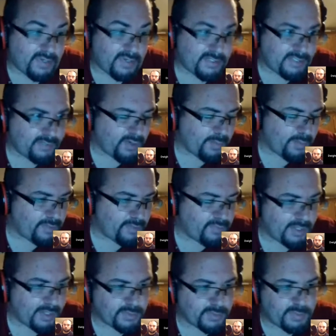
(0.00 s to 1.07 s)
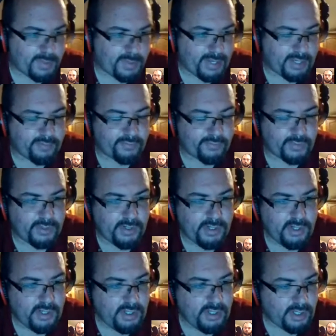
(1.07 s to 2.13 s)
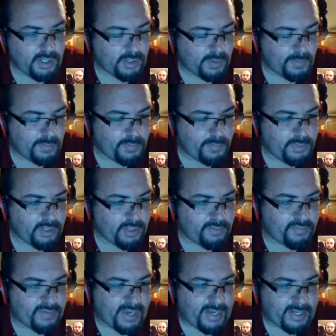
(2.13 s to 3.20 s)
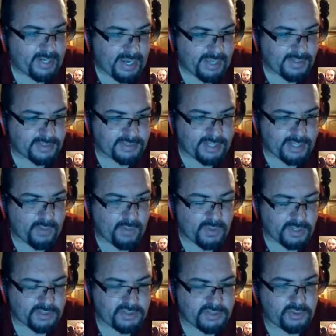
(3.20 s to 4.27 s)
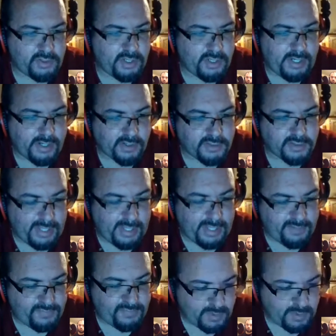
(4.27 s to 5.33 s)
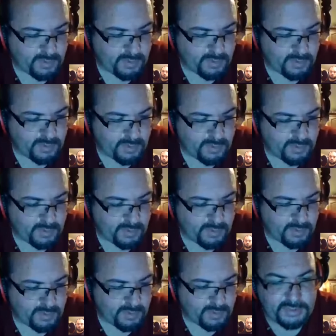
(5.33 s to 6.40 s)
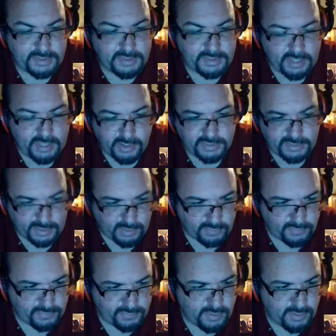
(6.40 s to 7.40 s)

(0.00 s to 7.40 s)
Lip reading: Freeman, if he comes back ever, you know, if you've got a guy that's got 1 or 2 good years left in him, then you can position yourself